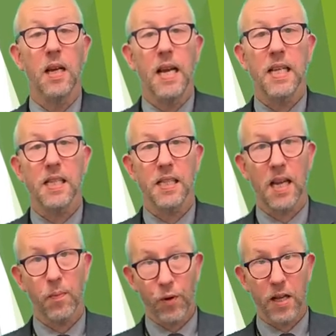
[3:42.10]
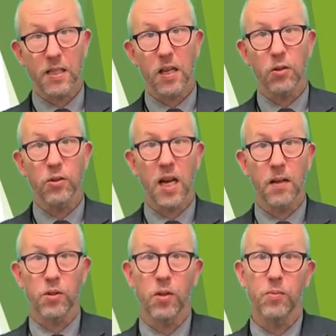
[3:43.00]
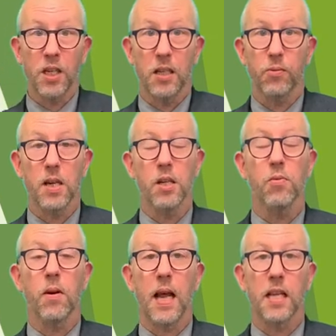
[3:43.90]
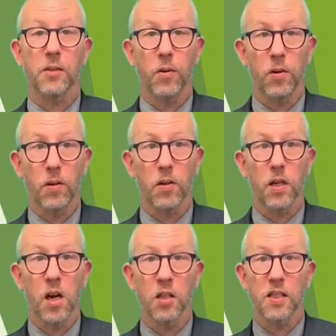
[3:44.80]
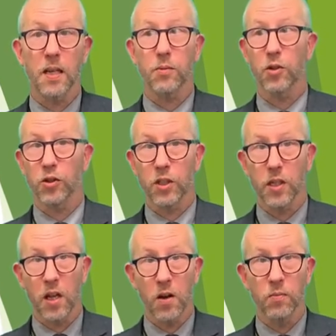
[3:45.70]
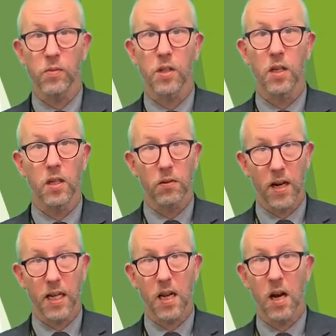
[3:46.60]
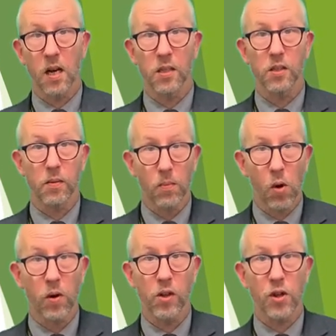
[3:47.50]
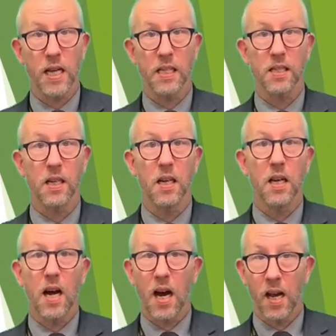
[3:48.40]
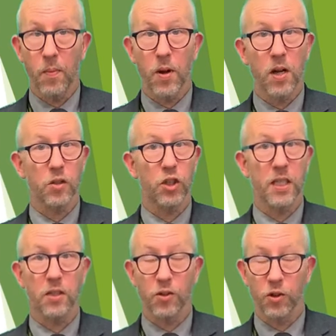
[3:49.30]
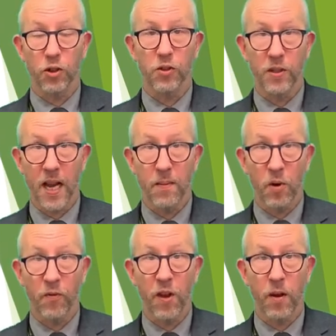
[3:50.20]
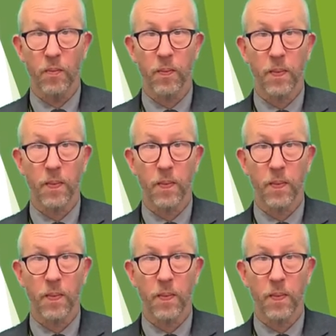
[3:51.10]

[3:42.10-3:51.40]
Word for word: It is a practical type subject where you will explore concepts such as loans, credit cards, mortgages, hire purchase, just to name a few.